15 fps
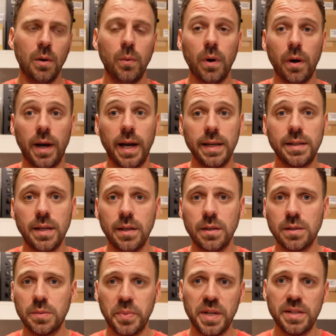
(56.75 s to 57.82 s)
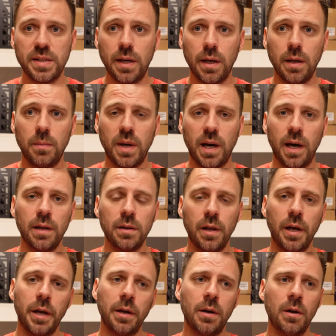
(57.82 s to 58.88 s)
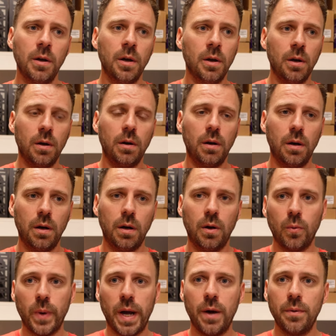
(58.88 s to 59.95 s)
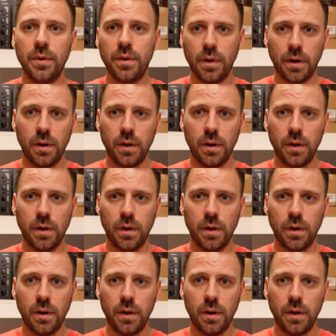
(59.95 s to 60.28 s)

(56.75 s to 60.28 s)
where I tend to spend time online uh, around the